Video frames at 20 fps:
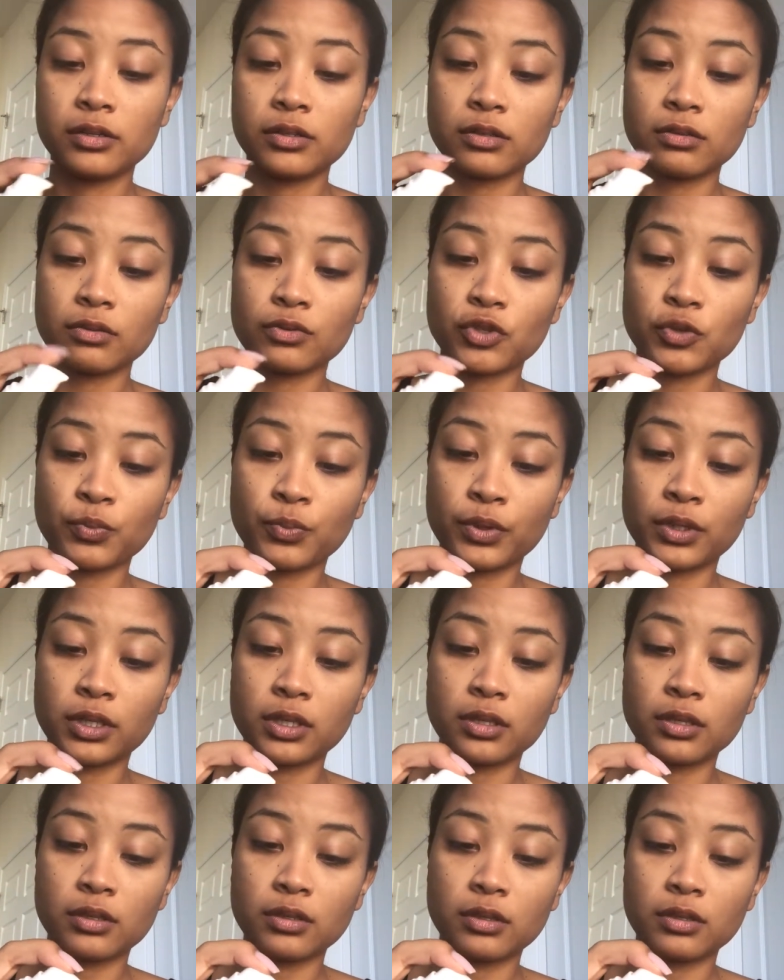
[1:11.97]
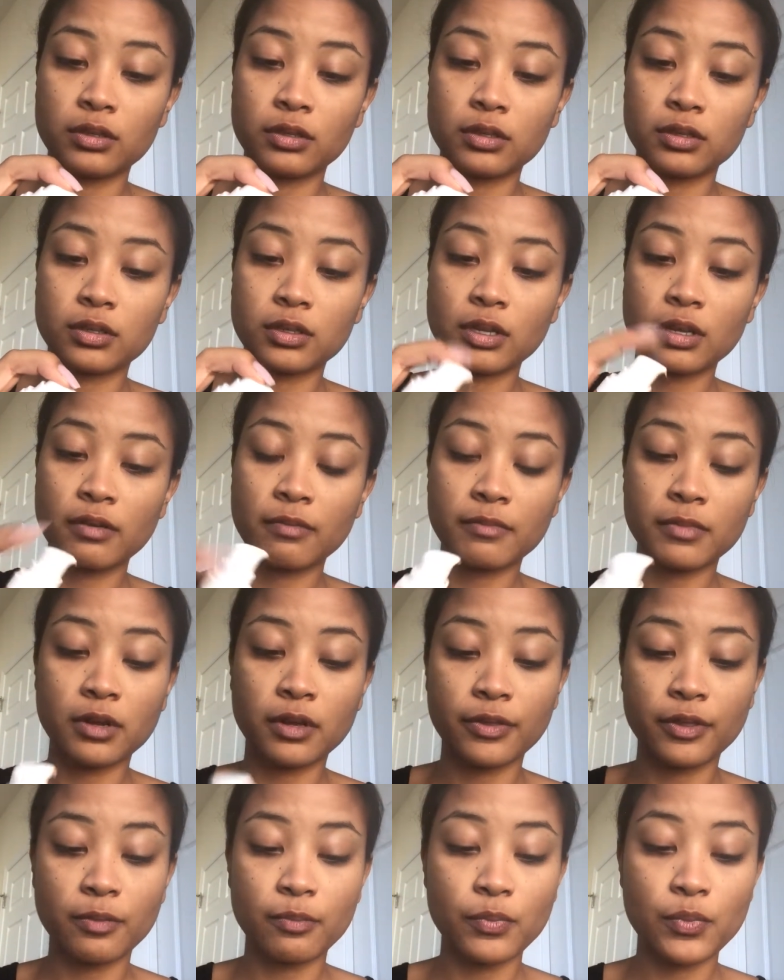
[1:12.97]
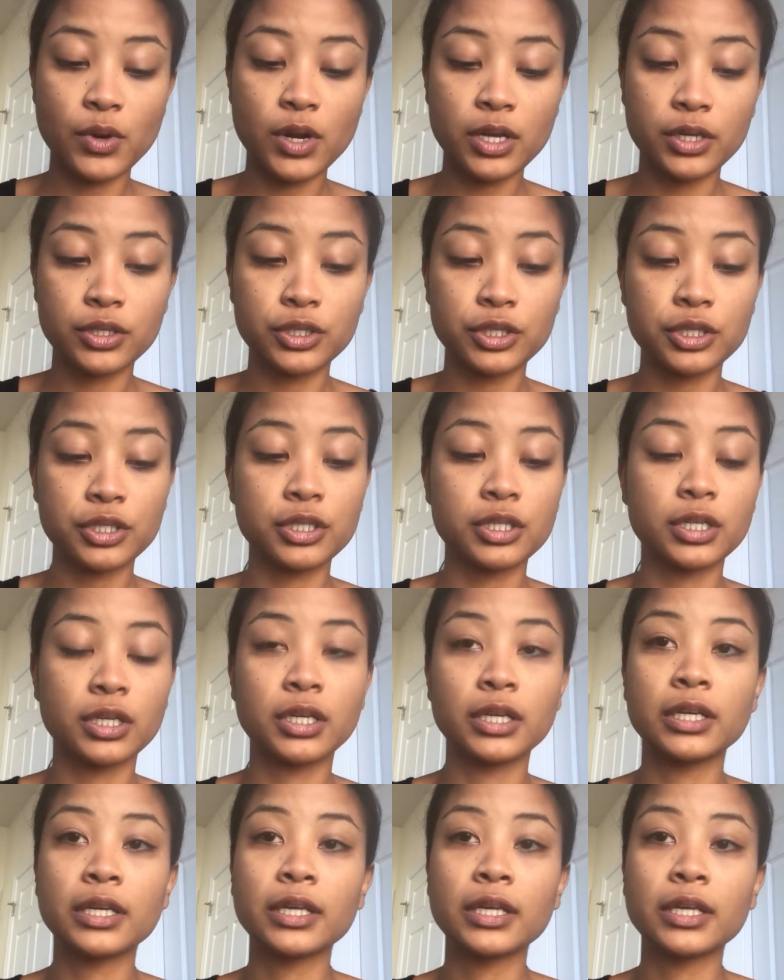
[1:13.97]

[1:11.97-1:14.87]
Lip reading: So just put some on the brush.